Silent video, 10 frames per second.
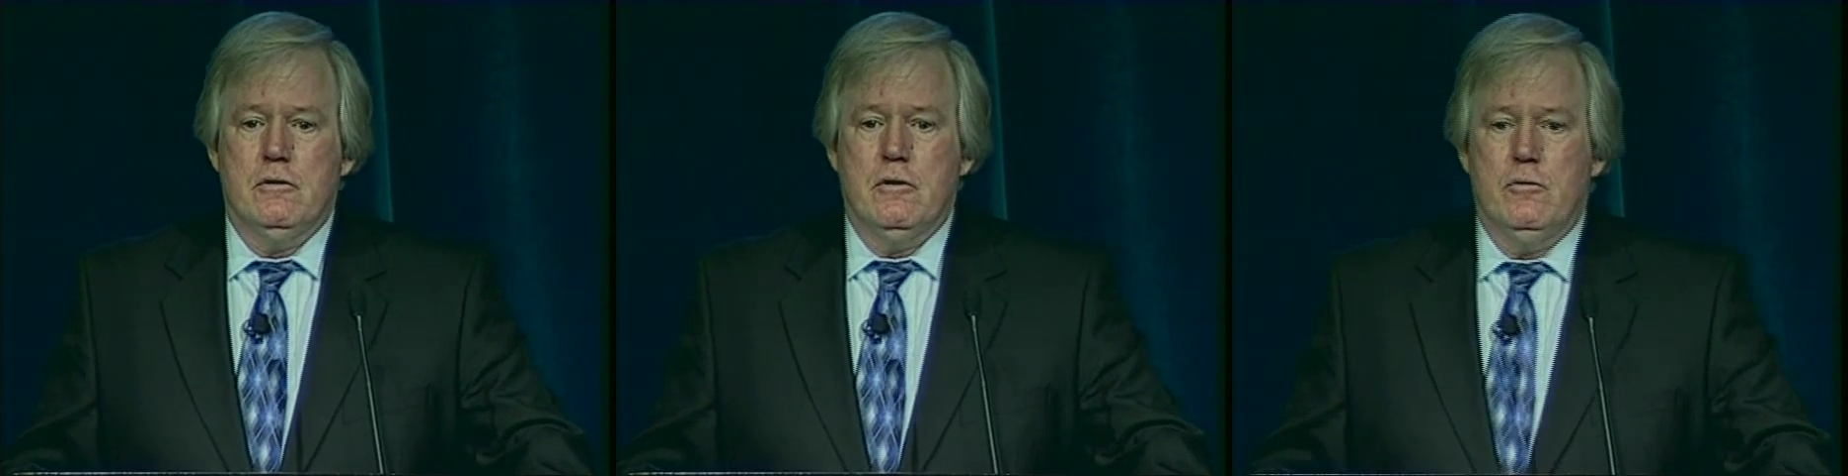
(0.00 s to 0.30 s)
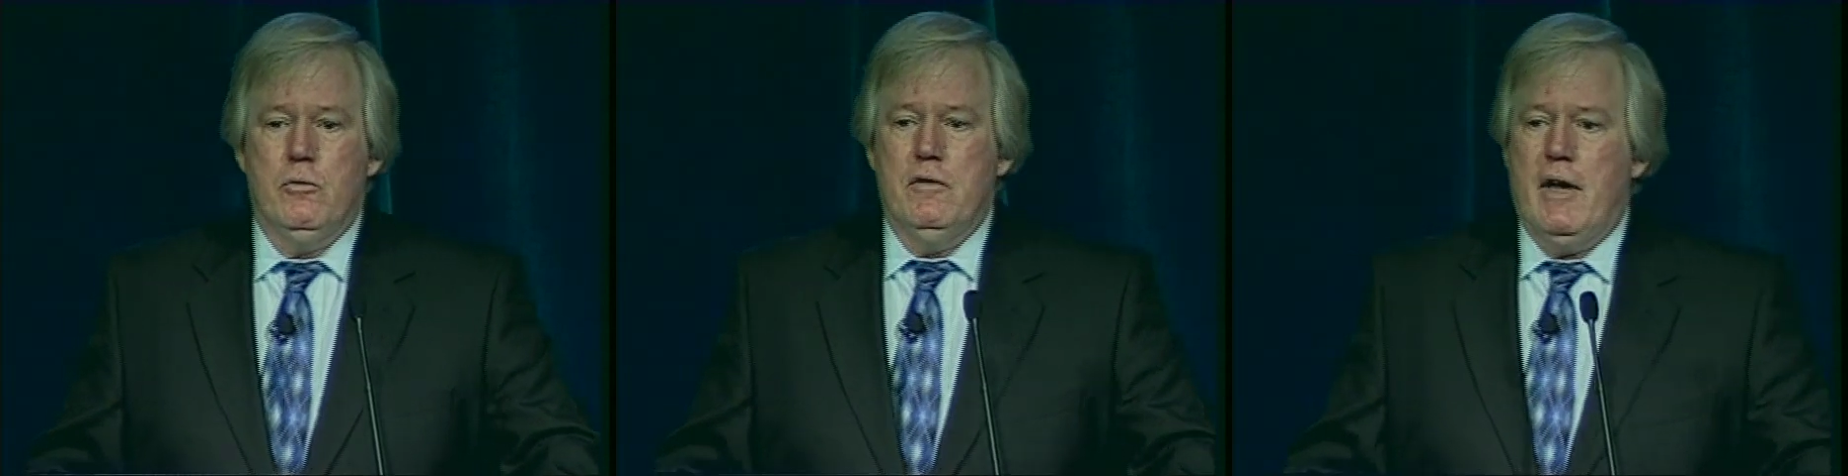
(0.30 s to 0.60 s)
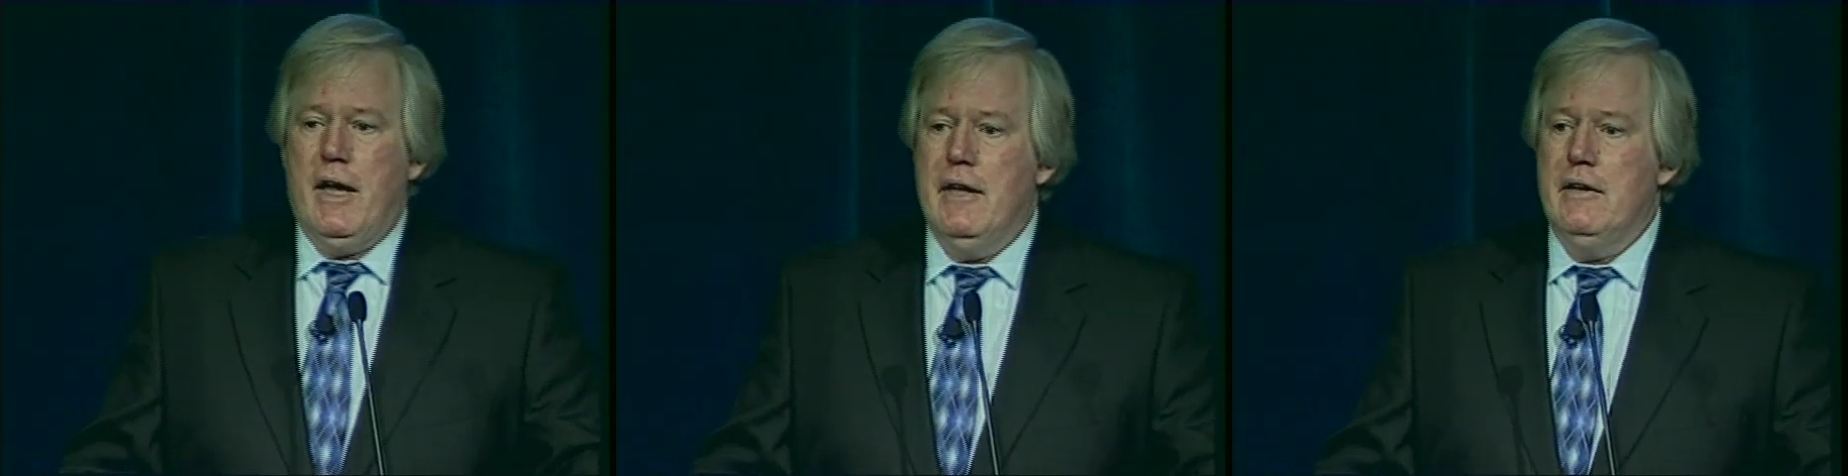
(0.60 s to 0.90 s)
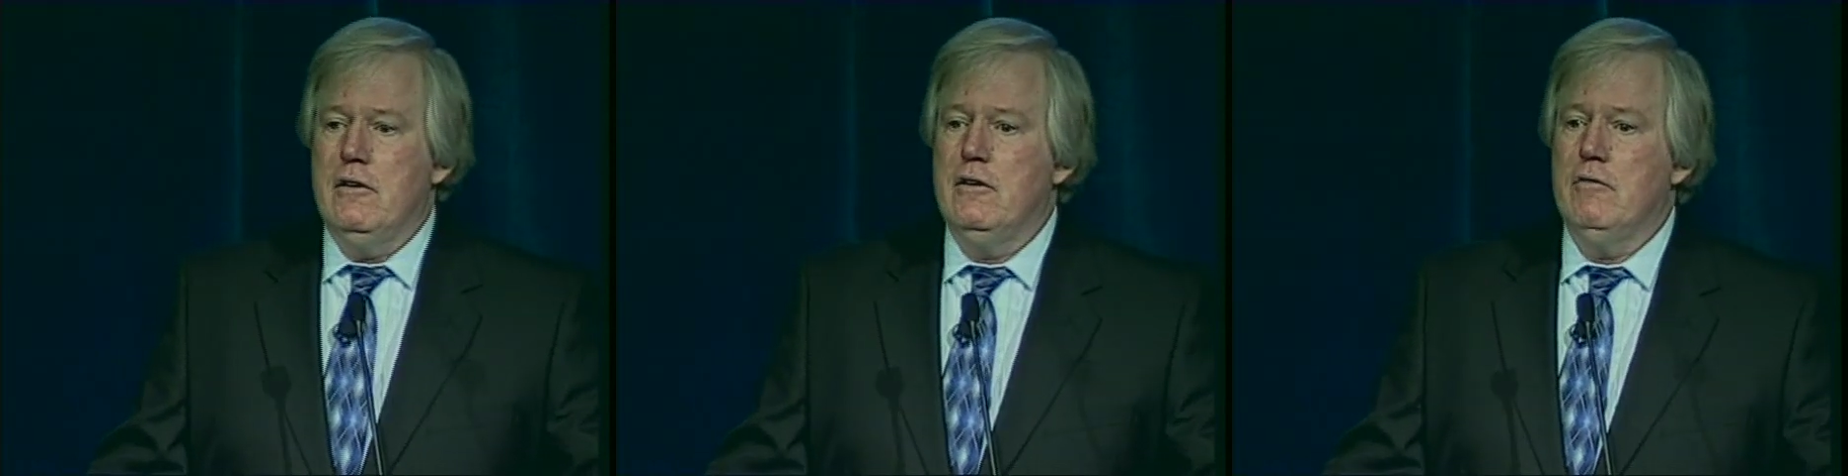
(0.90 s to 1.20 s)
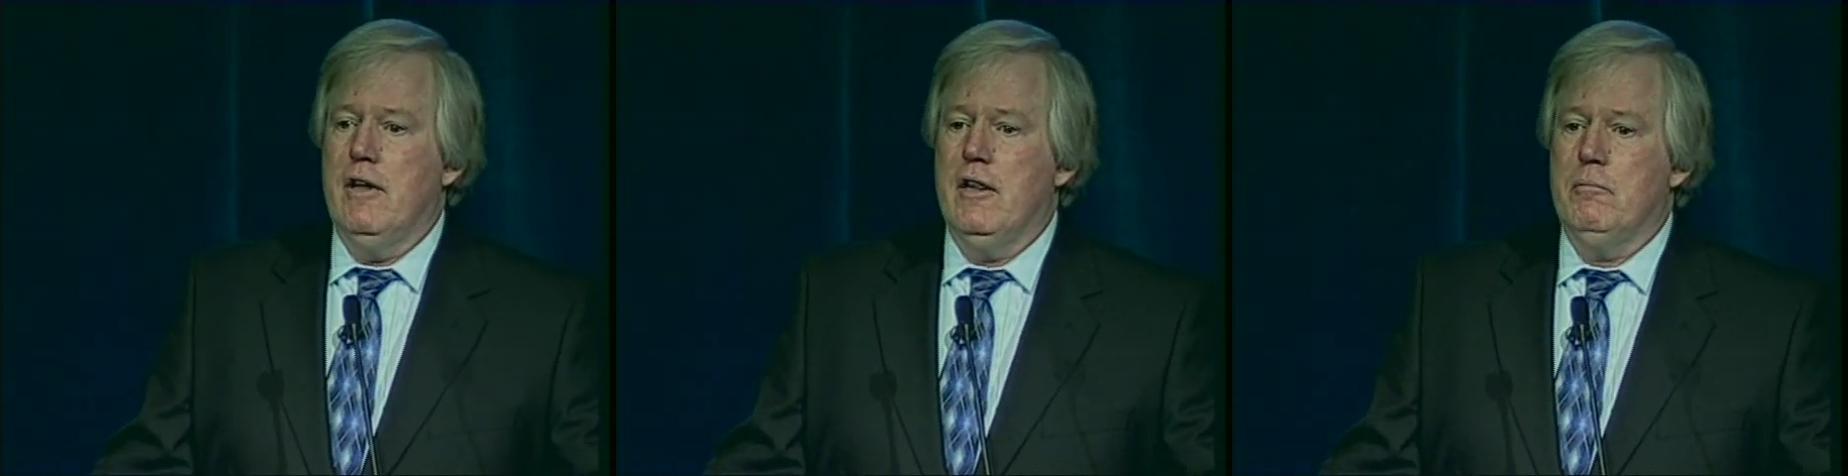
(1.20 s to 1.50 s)
and we've had the
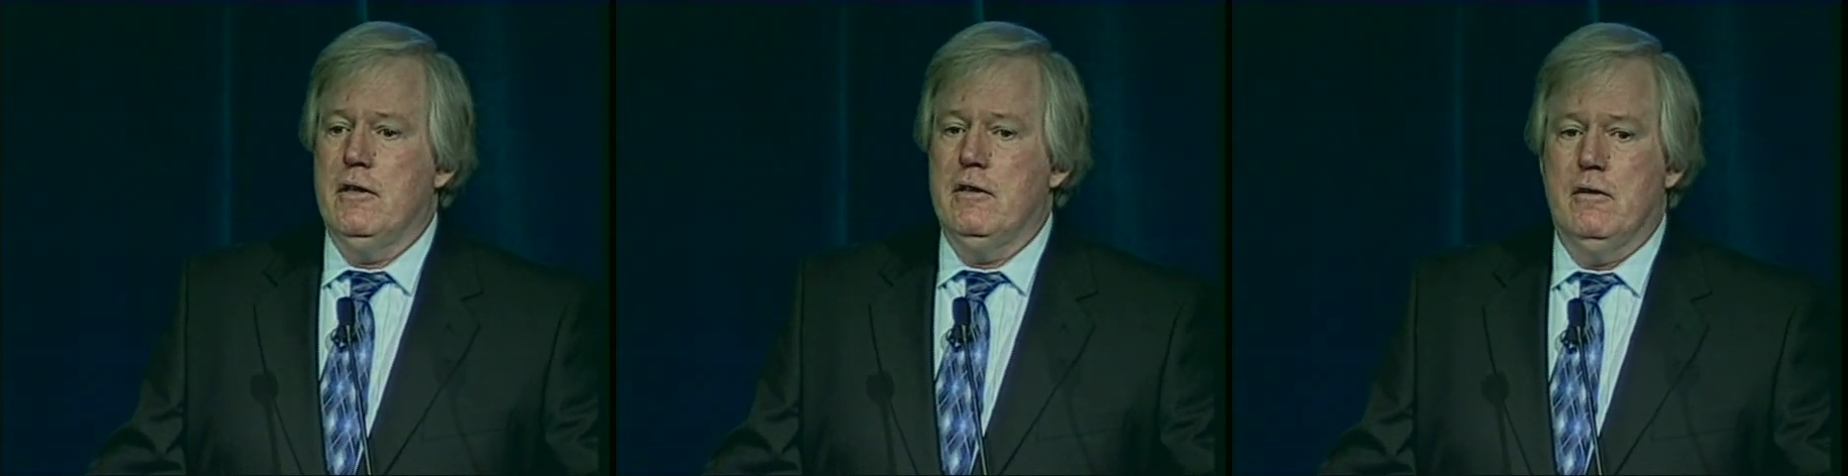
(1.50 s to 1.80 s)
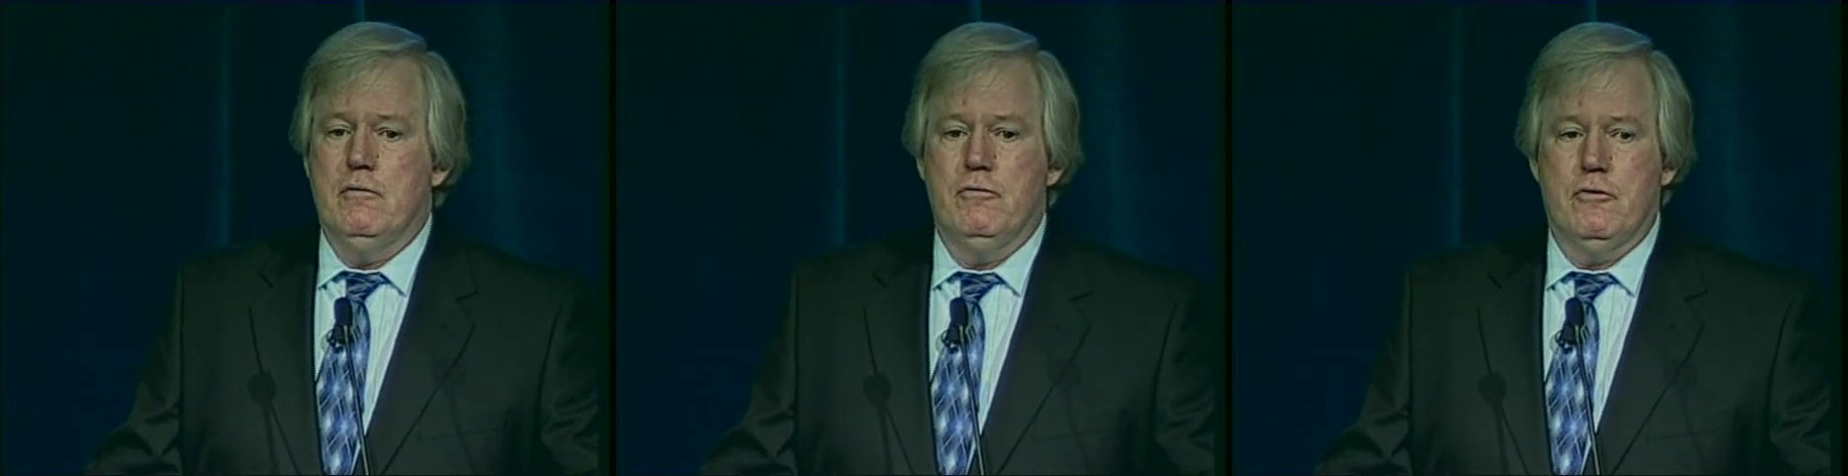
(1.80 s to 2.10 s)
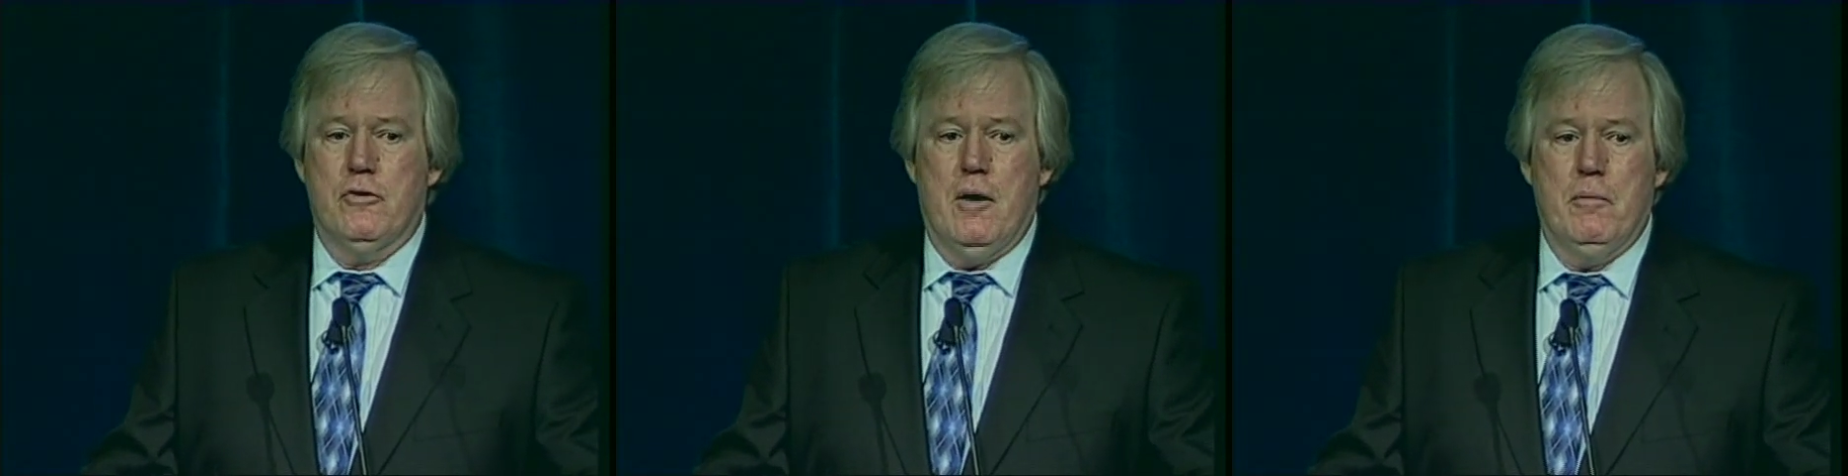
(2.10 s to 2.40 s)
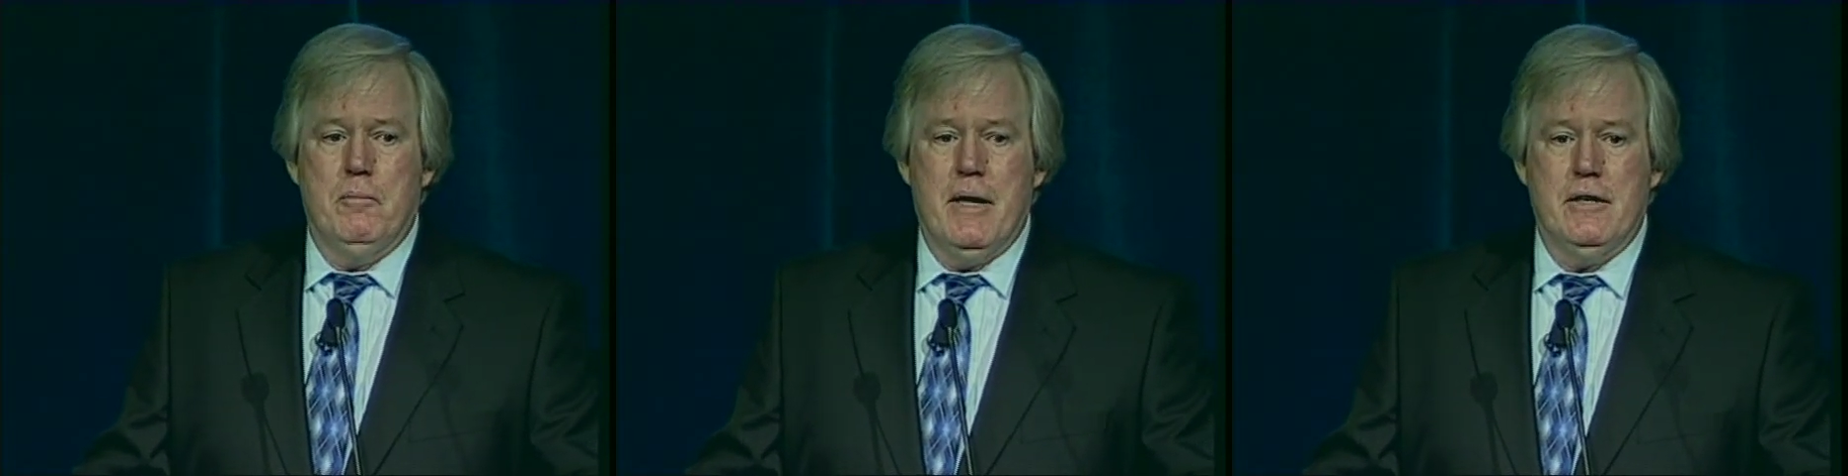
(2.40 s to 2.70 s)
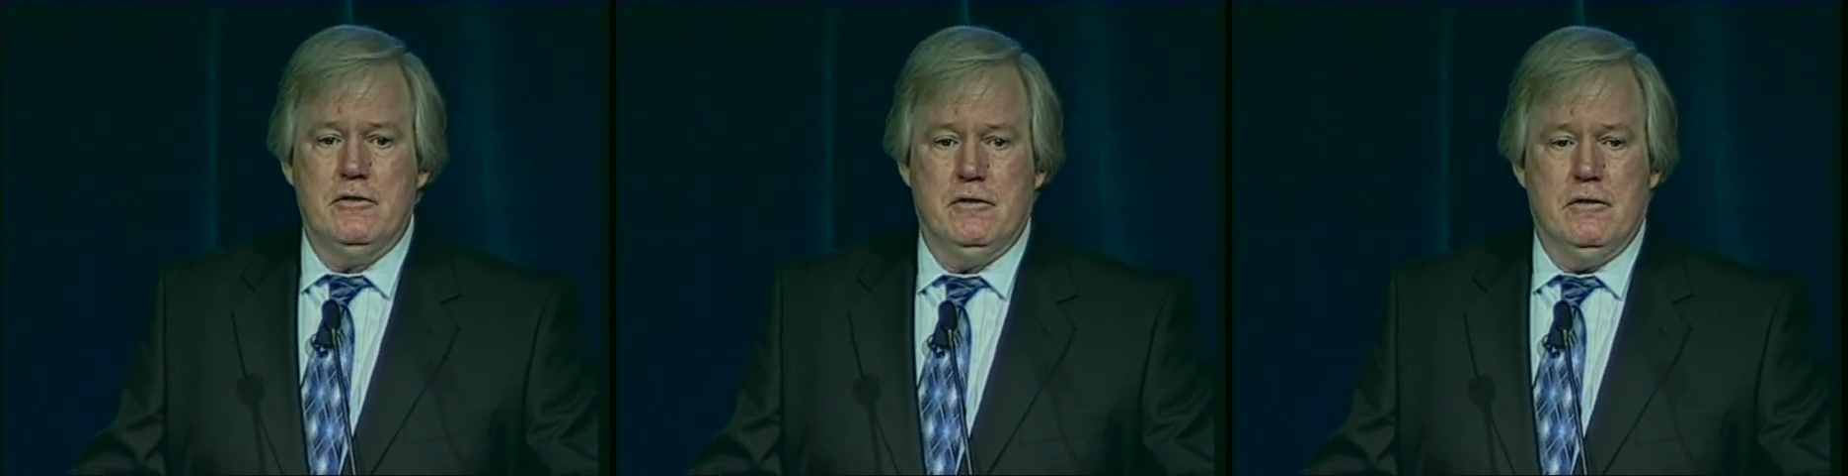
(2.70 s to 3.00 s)
development of trauma
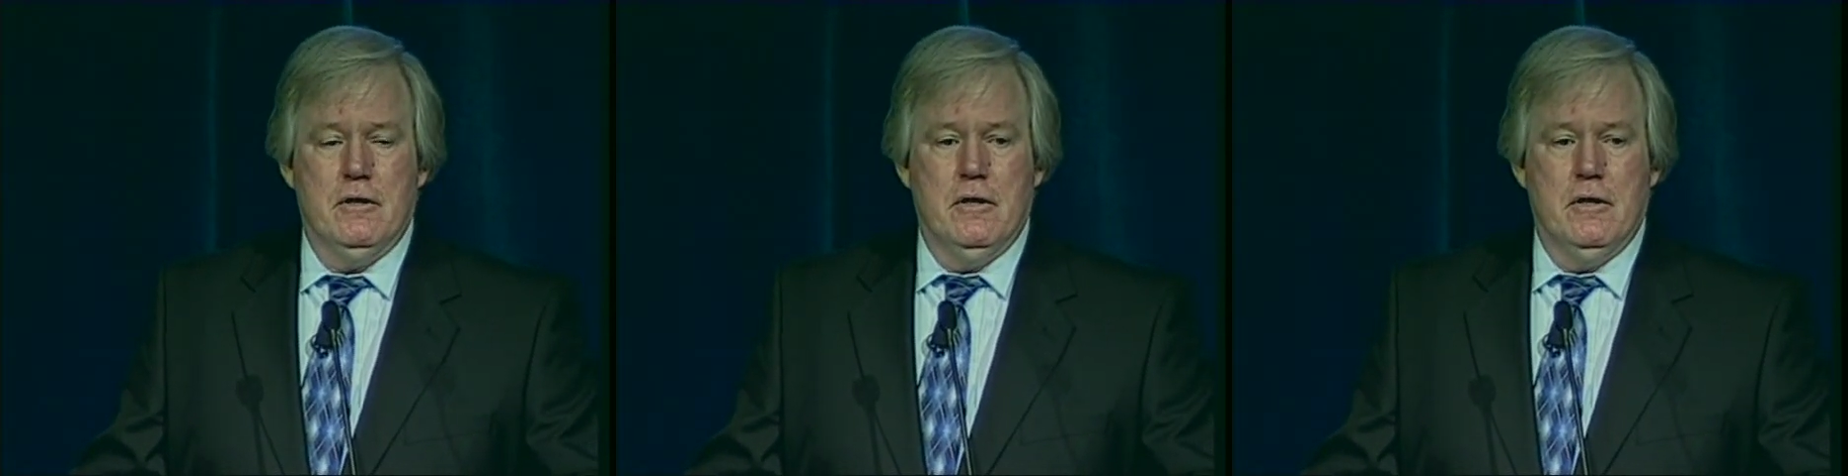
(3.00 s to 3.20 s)
medicine.